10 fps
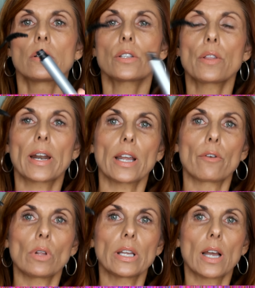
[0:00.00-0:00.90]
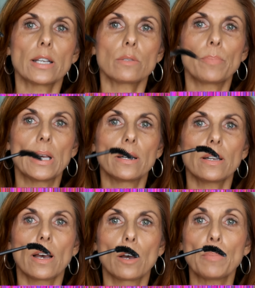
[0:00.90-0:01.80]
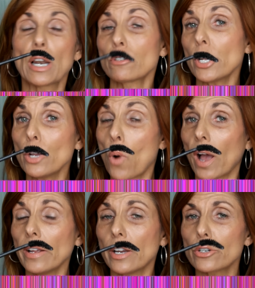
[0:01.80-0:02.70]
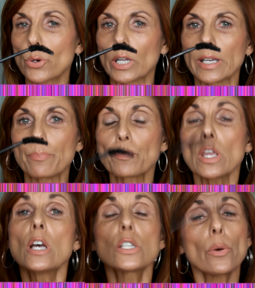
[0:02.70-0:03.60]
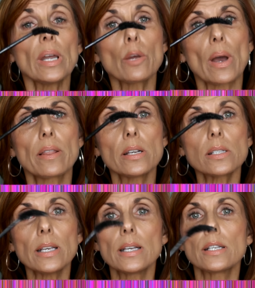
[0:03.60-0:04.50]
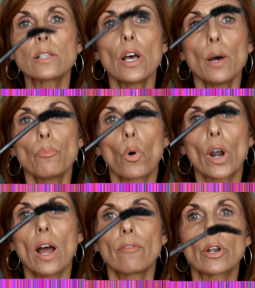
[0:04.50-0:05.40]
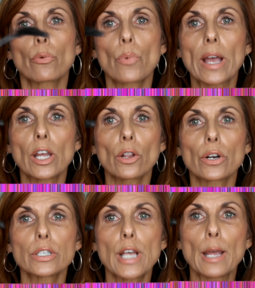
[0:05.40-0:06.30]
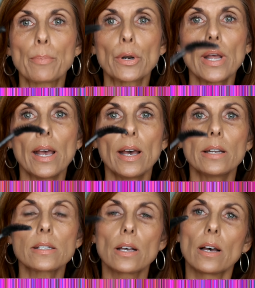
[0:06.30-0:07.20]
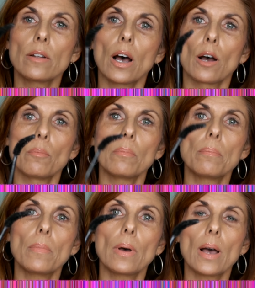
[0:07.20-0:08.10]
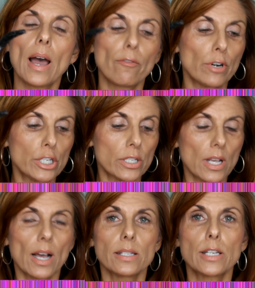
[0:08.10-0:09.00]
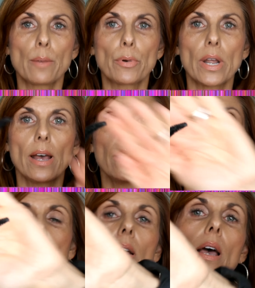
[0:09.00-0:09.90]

so that I get a really nice bend, um, and I'll show you why here shortly. So anyway, this is more of your regular tapered head. It's a um, average size tapered head.